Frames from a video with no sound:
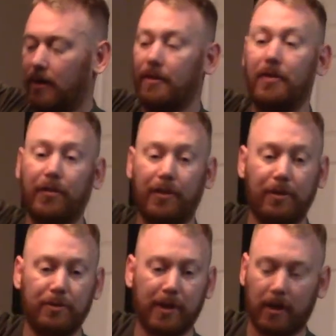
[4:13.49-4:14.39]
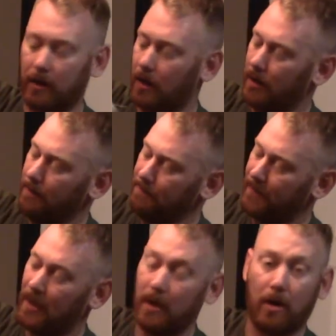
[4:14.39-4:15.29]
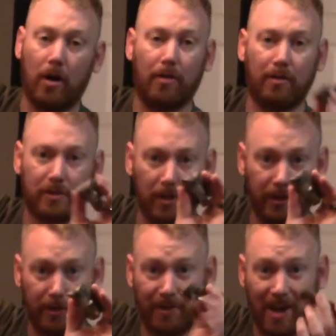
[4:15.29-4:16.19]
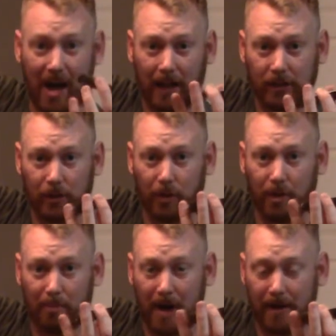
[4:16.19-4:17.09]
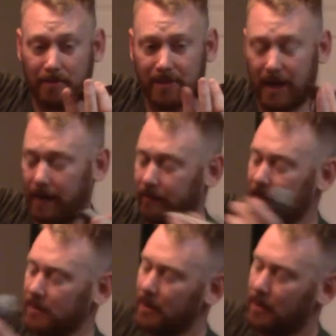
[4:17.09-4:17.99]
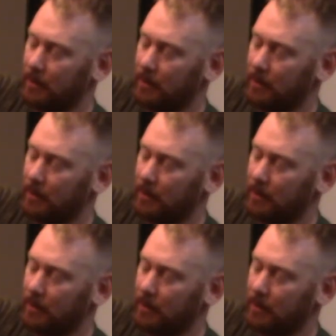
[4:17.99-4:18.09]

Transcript: this is the new trigger guard. There's a little notch on the bottom side of this.